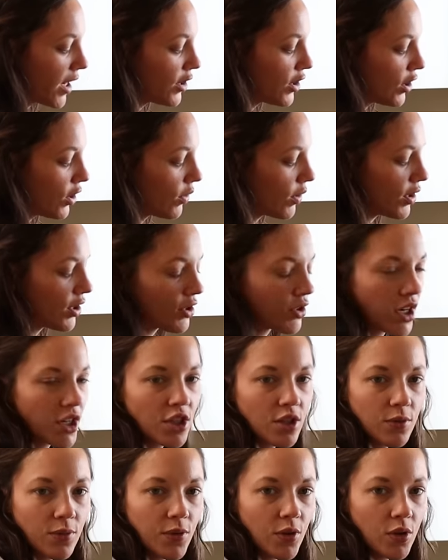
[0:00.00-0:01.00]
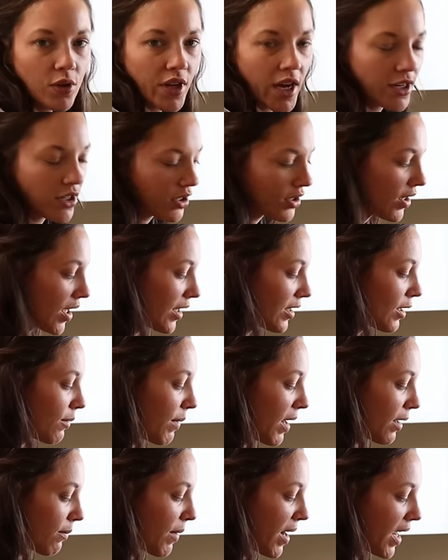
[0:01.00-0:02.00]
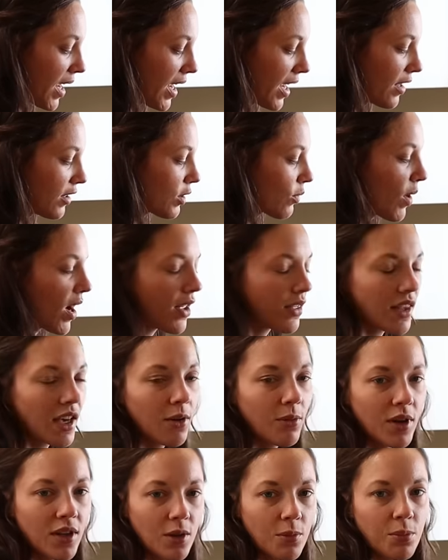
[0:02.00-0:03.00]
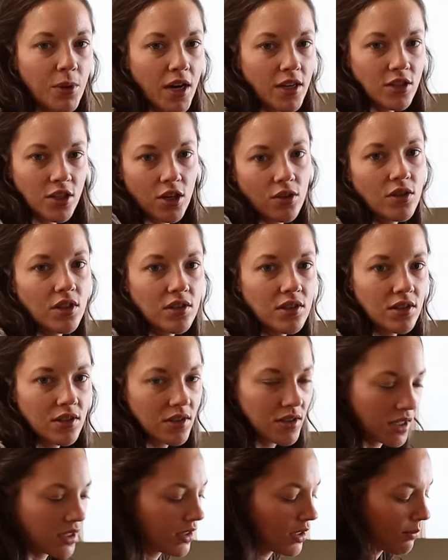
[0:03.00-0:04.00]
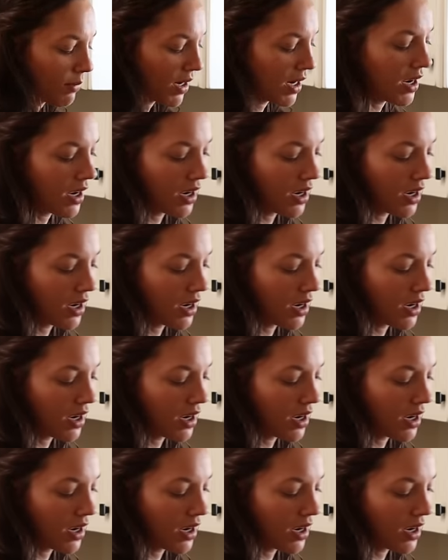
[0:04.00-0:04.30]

I do a stretch and fold, I just like to make my hands wet. That way the bread dough doesn't stick to my